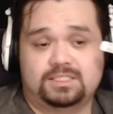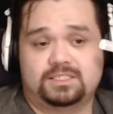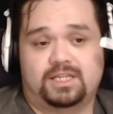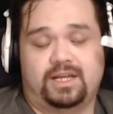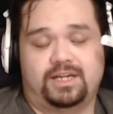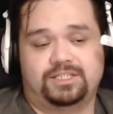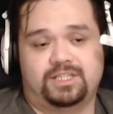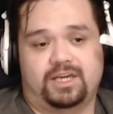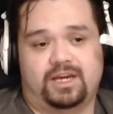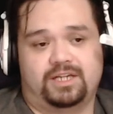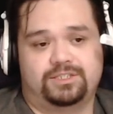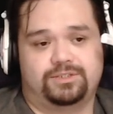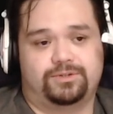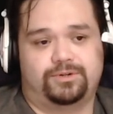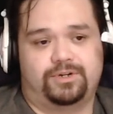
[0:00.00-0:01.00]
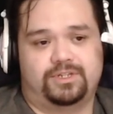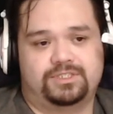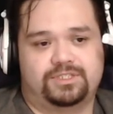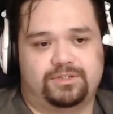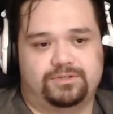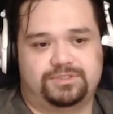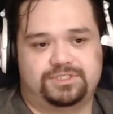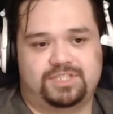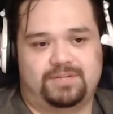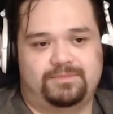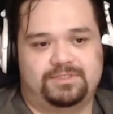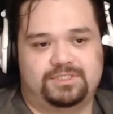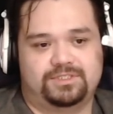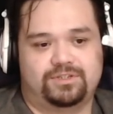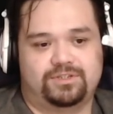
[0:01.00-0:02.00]
actually action oriented, so sub
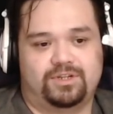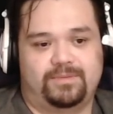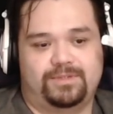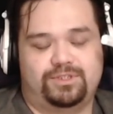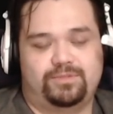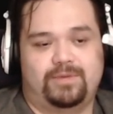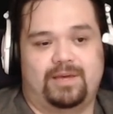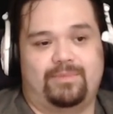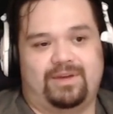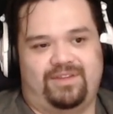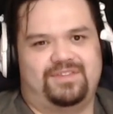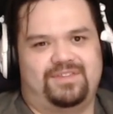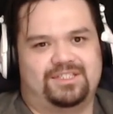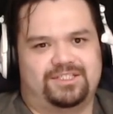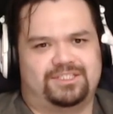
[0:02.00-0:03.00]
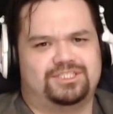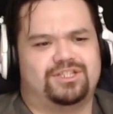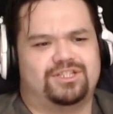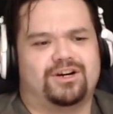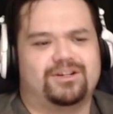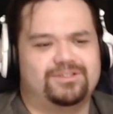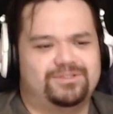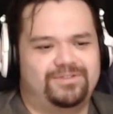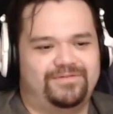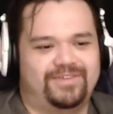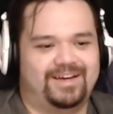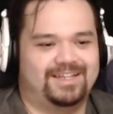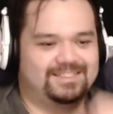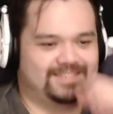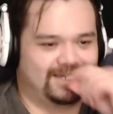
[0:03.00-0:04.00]
isn't going to be too bad. But if they start talking too
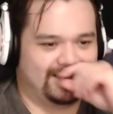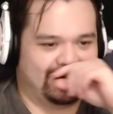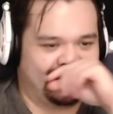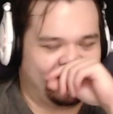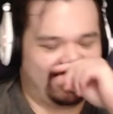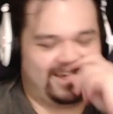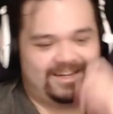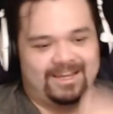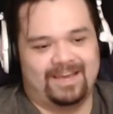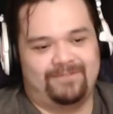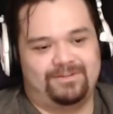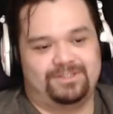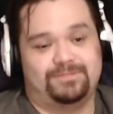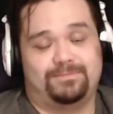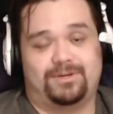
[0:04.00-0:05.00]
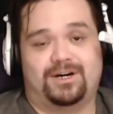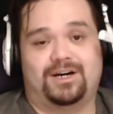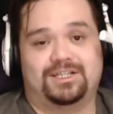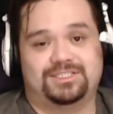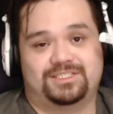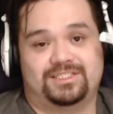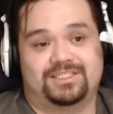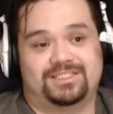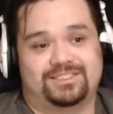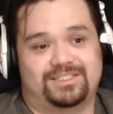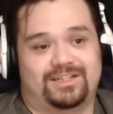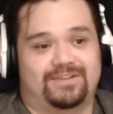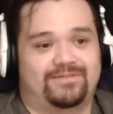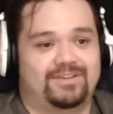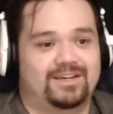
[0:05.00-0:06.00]
fast, I hate having to pause it and
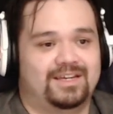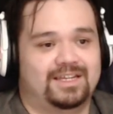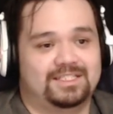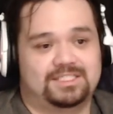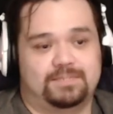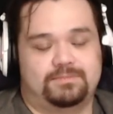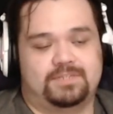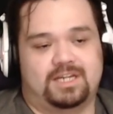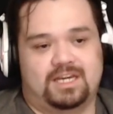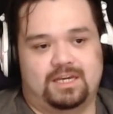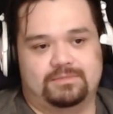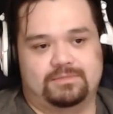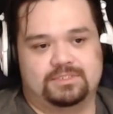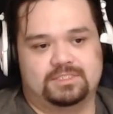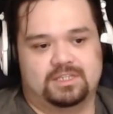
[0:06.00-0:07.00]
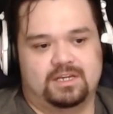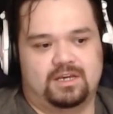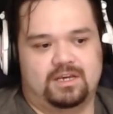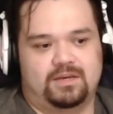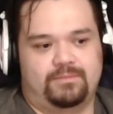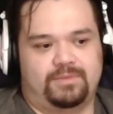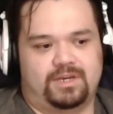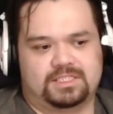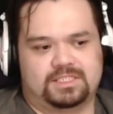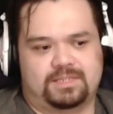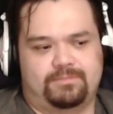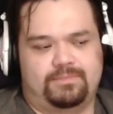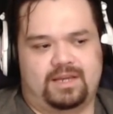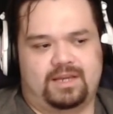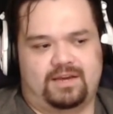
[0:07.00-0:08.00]
stuff. And sometimes because
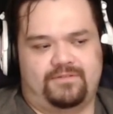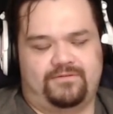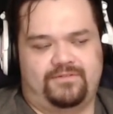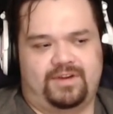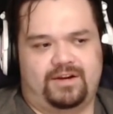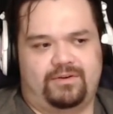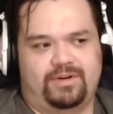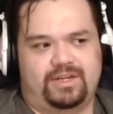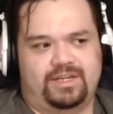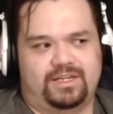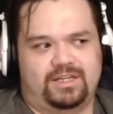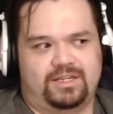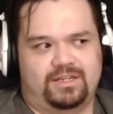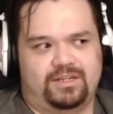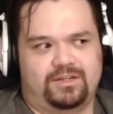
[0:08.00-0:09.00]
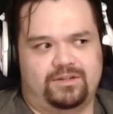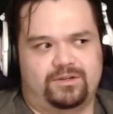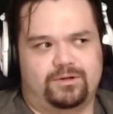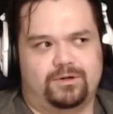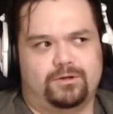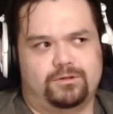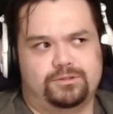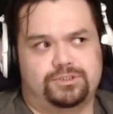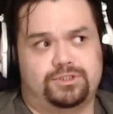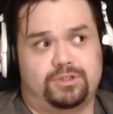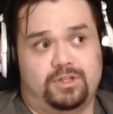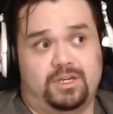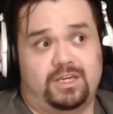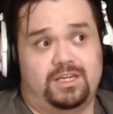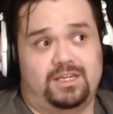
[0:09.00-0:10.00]
I'm not very
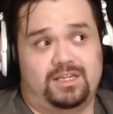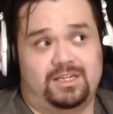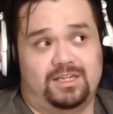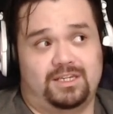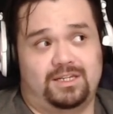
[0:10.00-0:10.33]
culturally